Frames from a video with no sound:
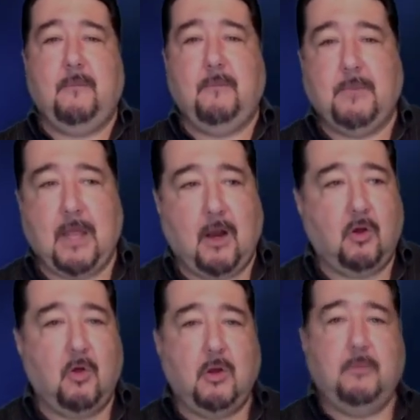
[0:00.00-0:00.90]
that are
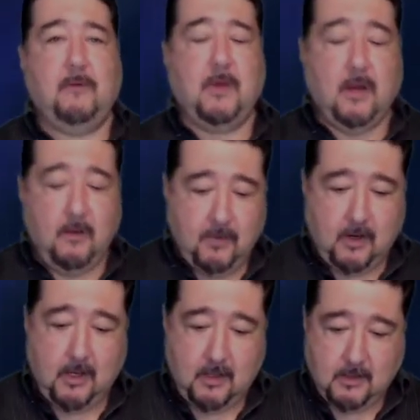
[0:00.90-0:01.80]
going to be very,
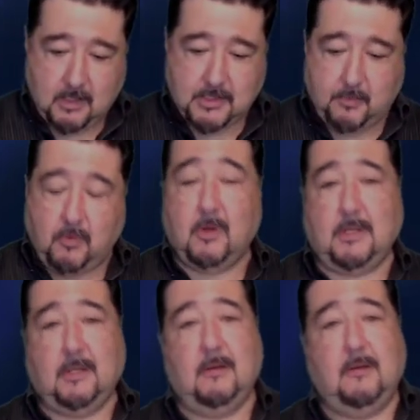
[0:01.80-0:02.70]
very
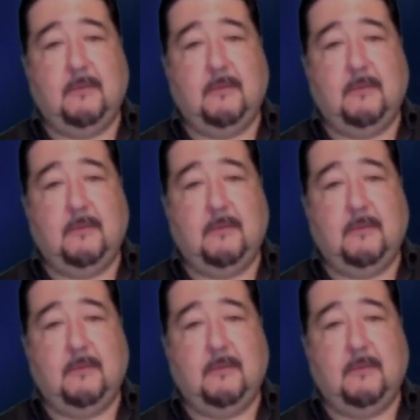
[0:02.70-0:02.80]
disappointed.